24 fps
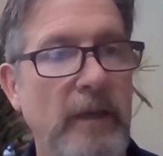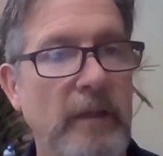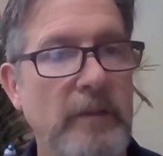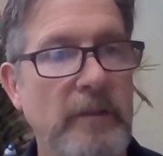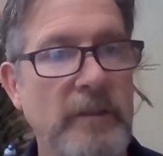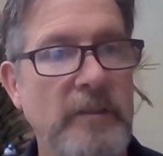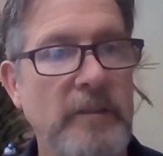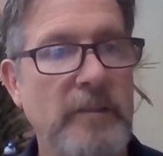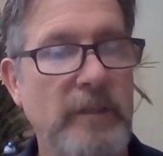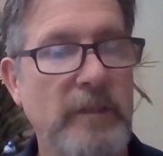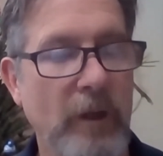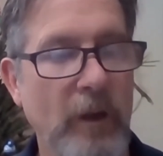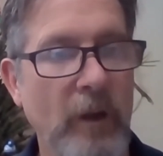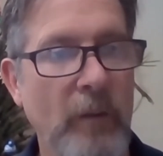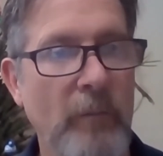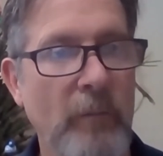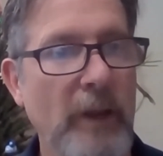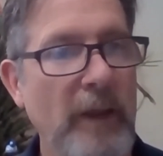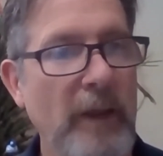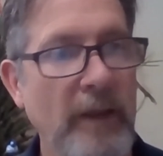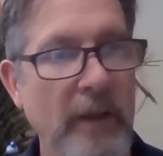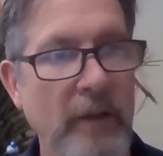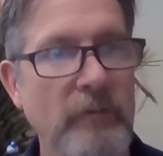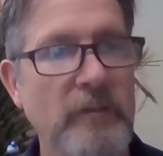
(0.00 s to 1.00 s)
Just tell them,
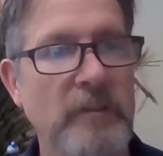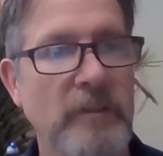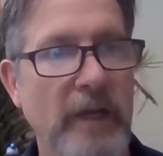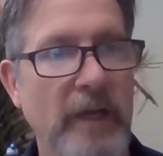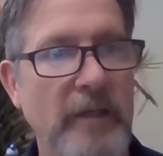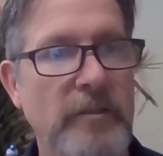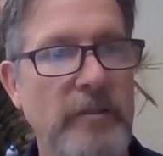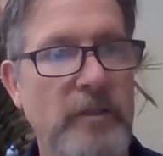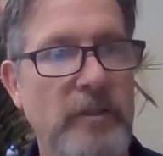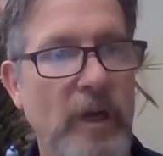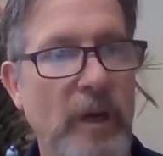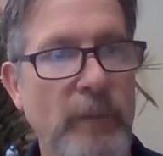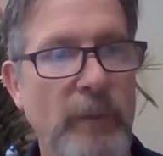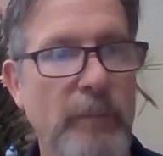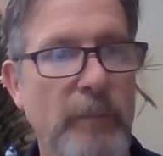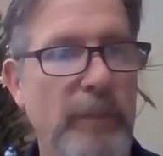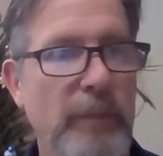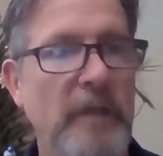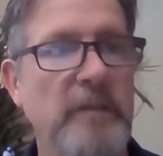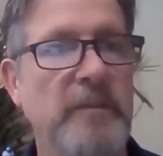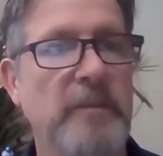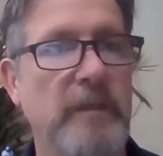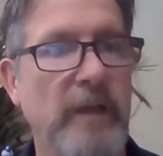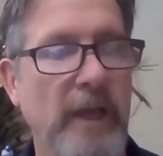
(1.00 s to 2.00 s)
hey, that was a nice job. You
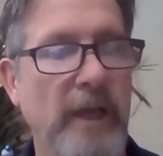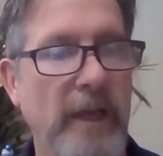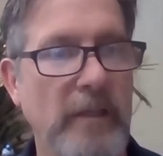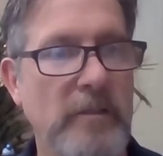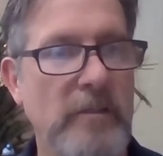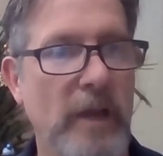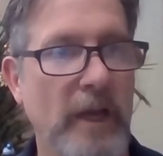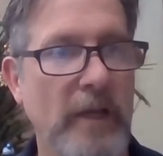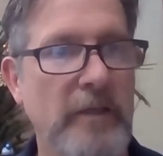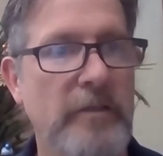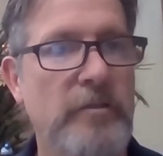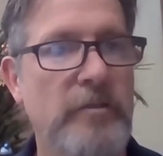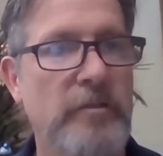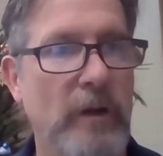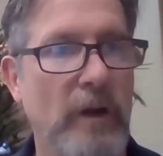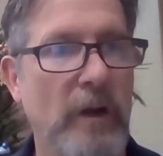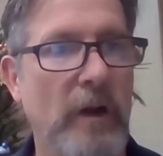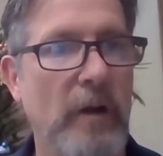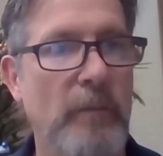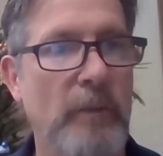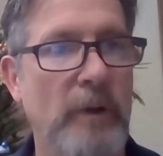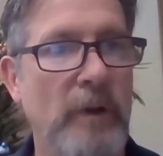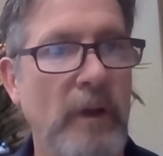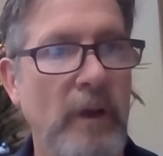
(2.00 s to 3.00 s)
busted ass. Nice
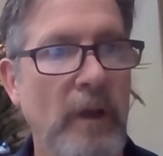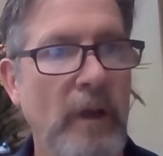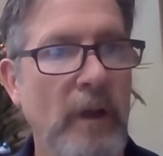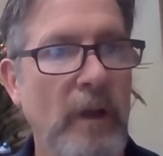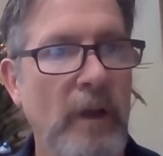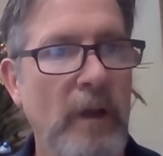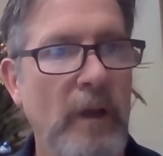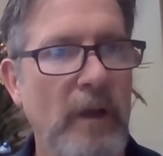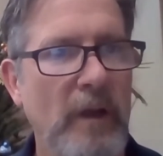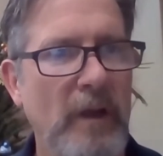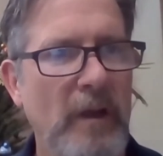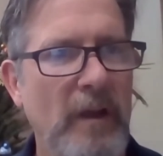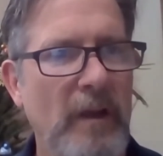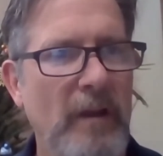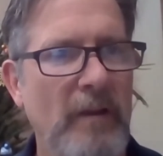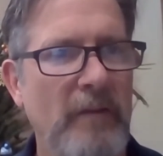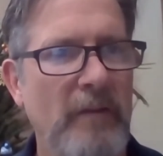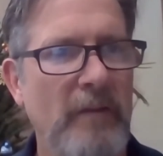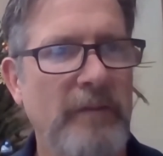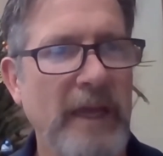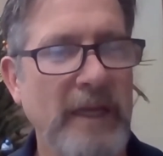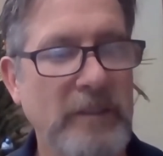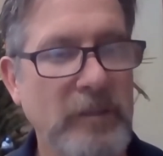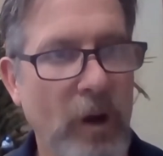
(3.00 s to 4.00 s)
job.
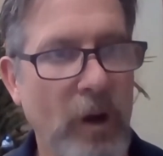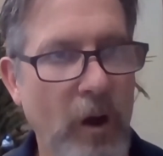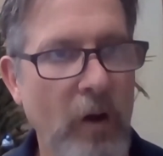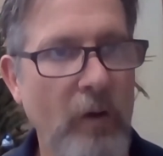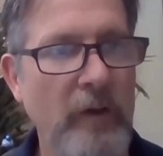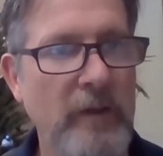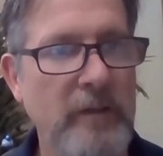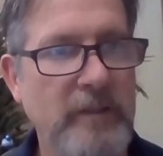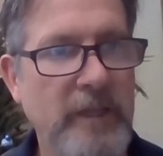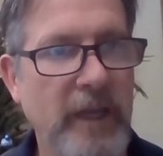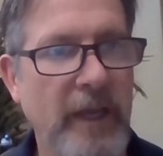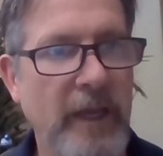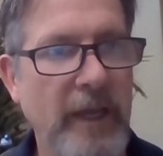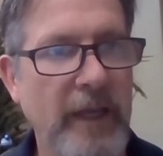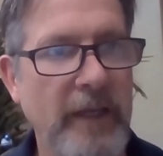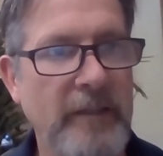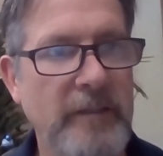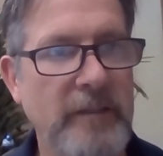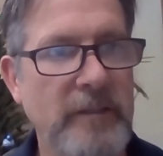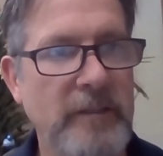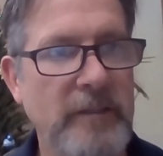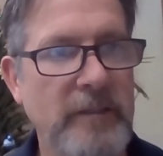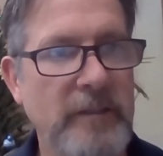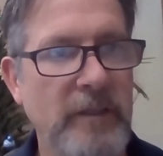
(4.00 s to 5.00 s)
That's all it takes.